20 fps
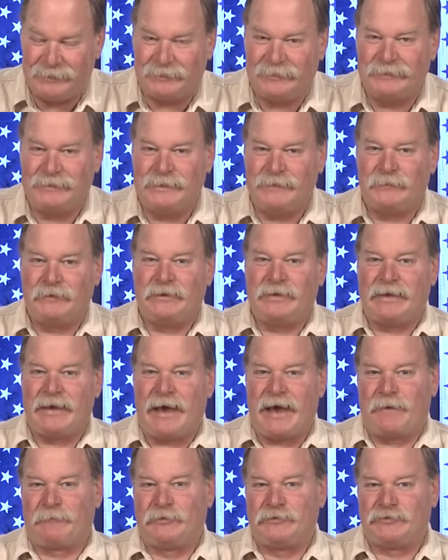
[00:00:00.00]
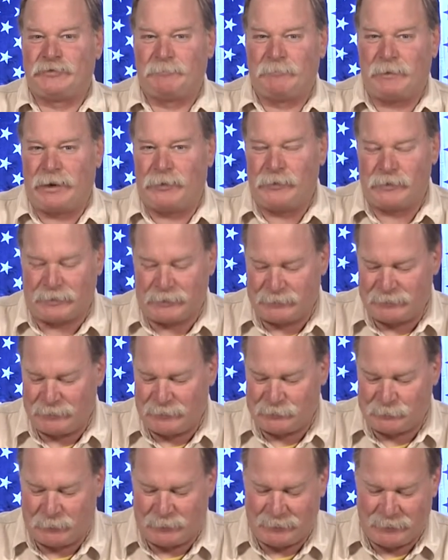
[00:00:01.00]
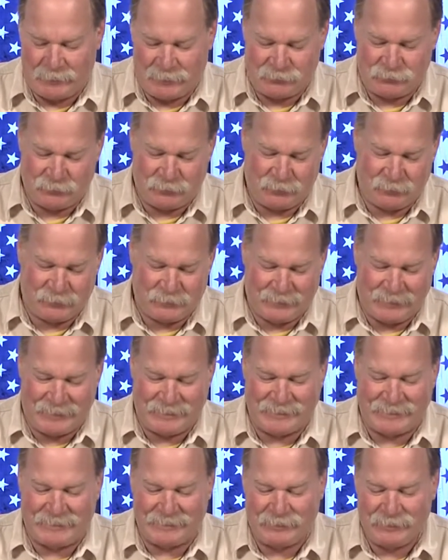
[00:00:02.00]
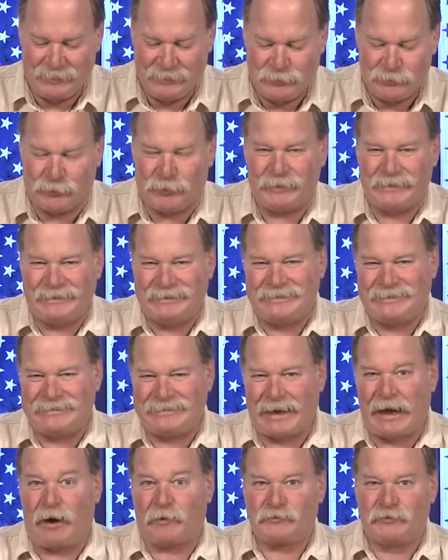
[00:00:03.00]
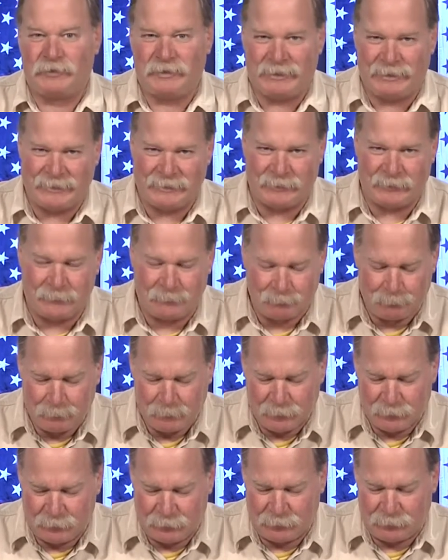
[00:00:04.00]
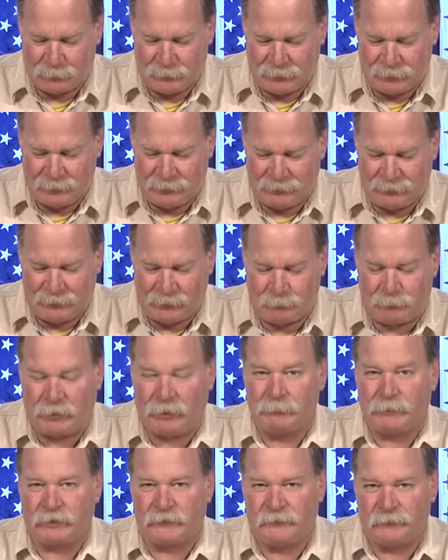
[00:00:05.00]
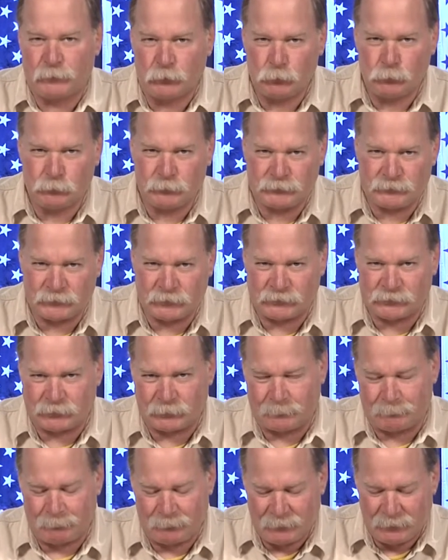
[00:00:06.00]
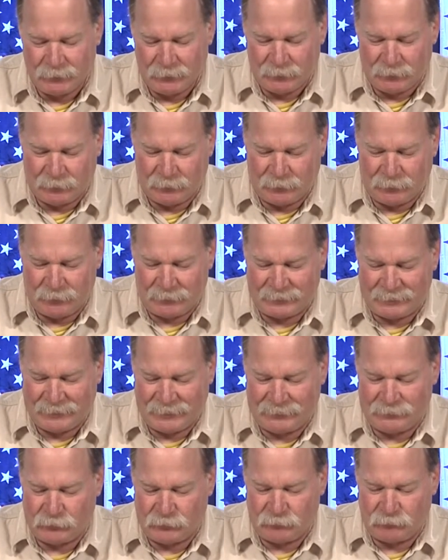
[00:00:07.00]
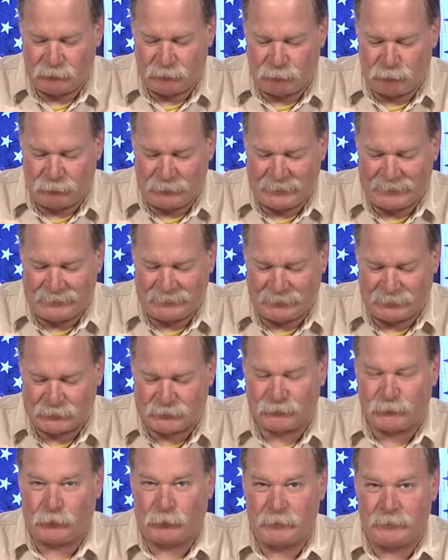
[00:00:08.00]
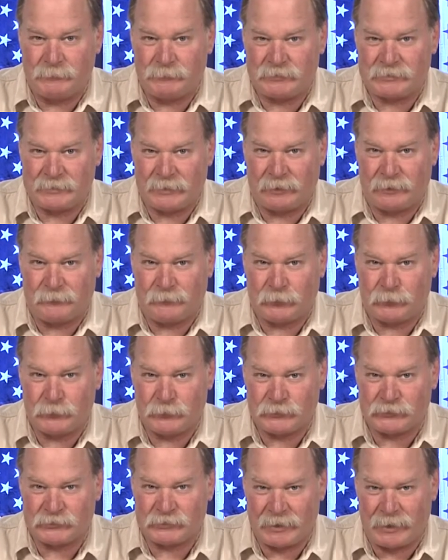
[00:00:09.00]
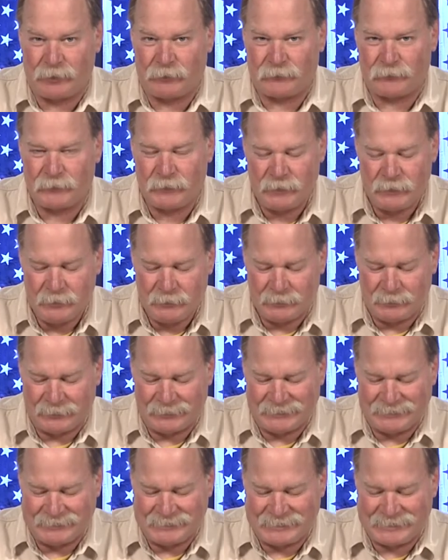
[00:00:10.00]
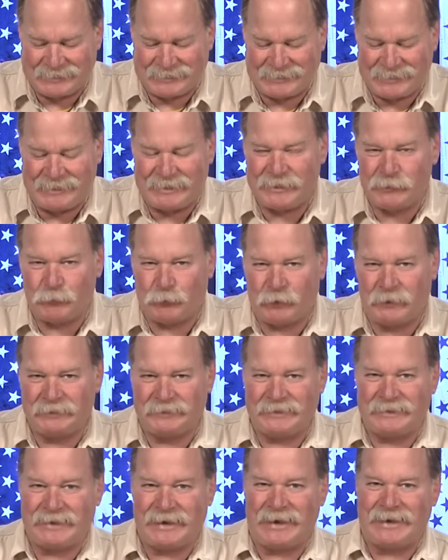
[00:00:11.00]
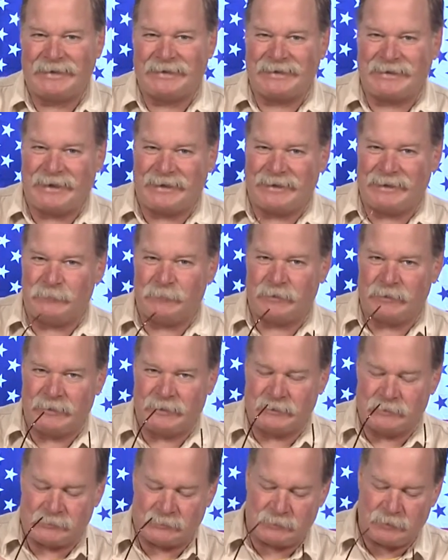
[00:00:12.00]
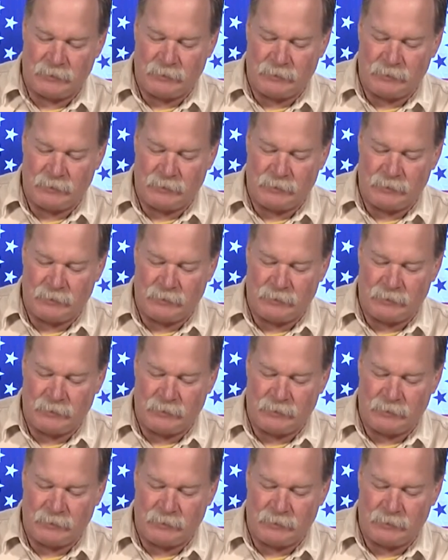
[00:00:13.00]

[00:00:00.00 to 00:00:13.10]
Even the average American has been educated or indoctrinated in the public fool system can read this for himself or herself and see what the end game is.